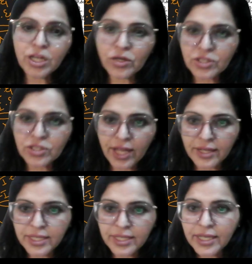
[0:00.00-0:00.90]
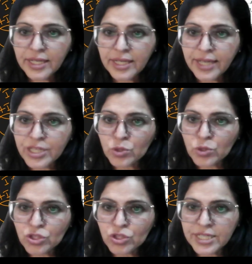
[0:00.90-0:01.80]
contrary, next
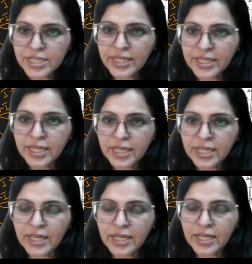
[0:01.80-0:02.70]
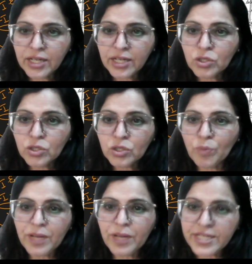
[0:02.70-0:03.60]
question is nickel 2
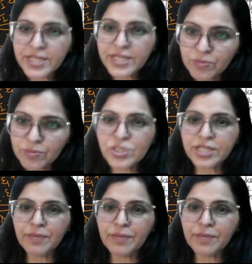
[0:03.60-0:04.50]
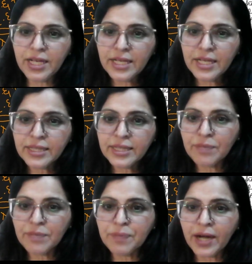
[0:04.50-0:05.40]
plus is more stable
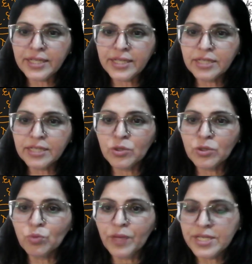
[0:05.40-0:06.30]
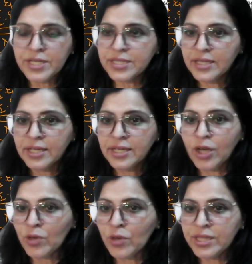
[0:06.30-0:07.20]
than platinum 2 plus. Now,
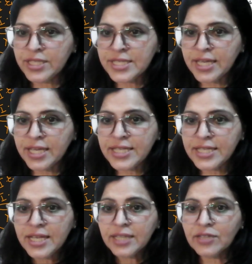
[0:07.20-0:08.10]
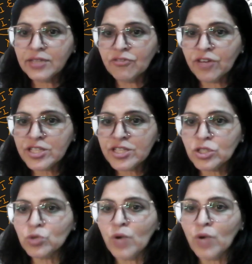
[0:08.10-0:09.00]
in this case, the first
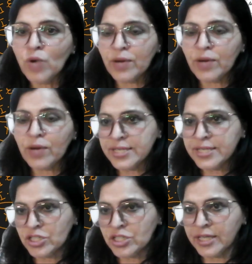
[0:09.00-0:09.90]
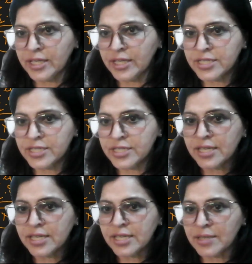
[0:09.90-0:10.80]
two ionization energies ka
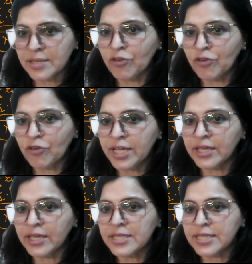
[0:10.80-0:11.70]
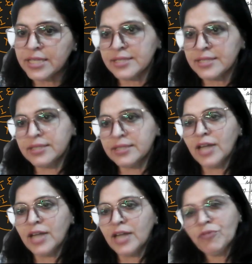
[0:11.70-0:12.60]
sum for nickel is lesser than
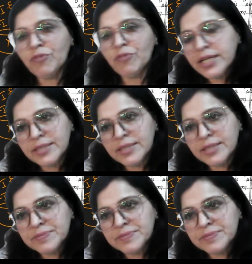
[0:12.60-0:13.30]
that of platinum.